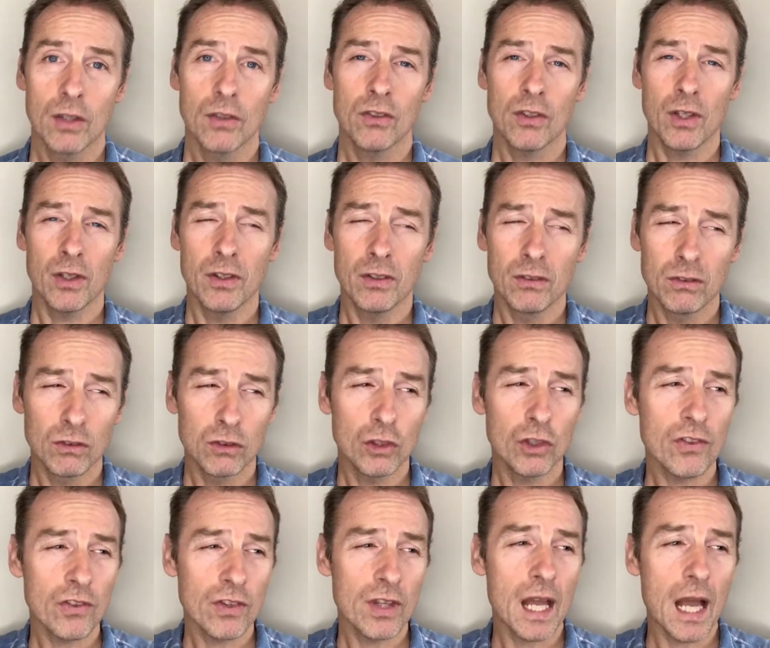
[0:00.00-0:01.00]
So
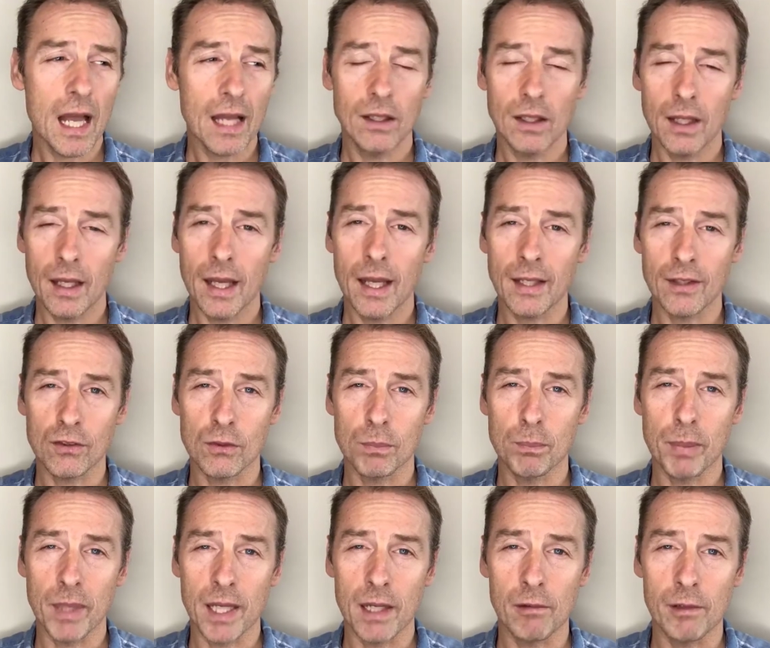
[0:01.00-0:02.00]
just that
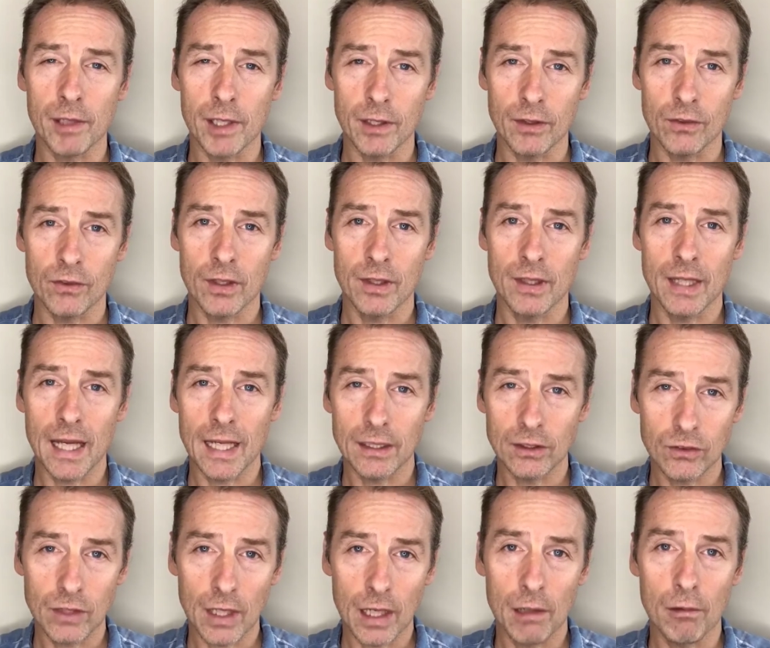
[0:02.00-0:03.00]
experience and that
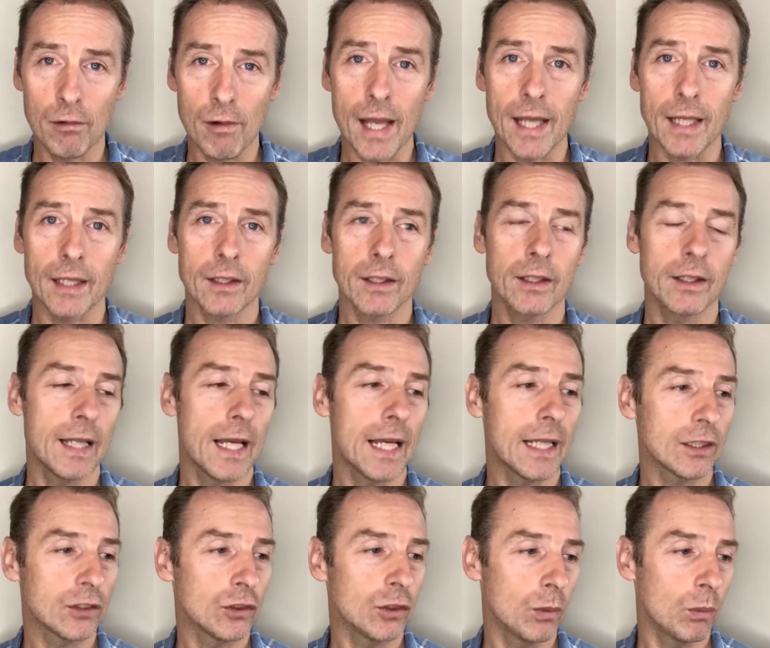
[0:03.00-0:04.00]
direct
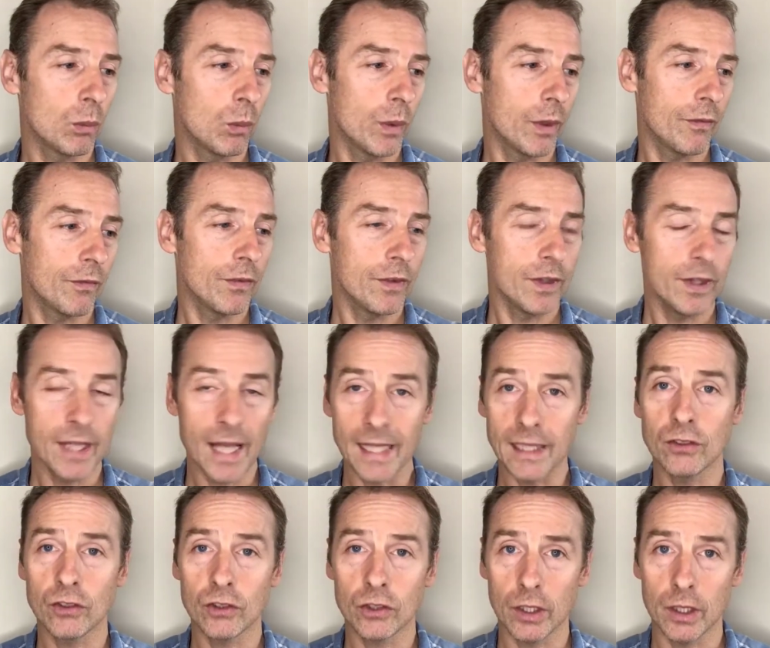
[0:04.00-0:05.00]
connection with
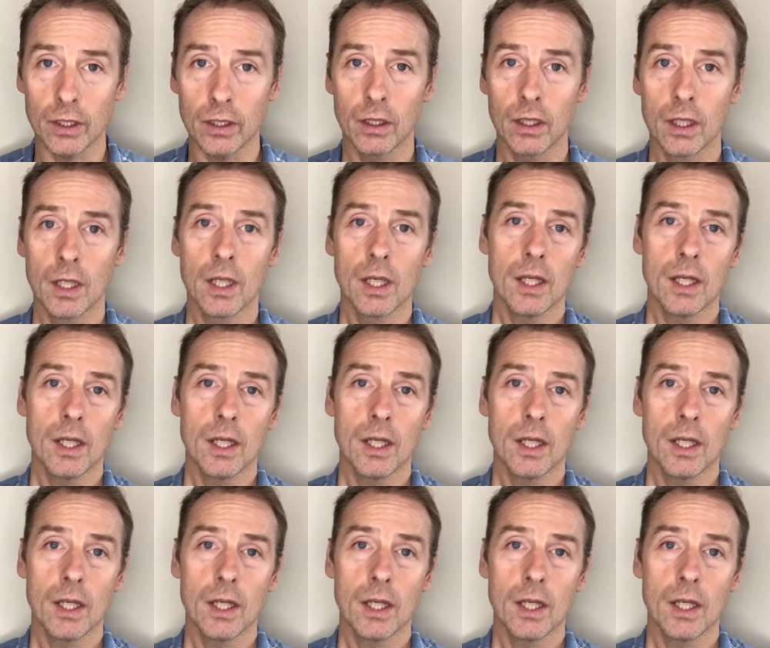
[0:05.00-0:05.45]
nature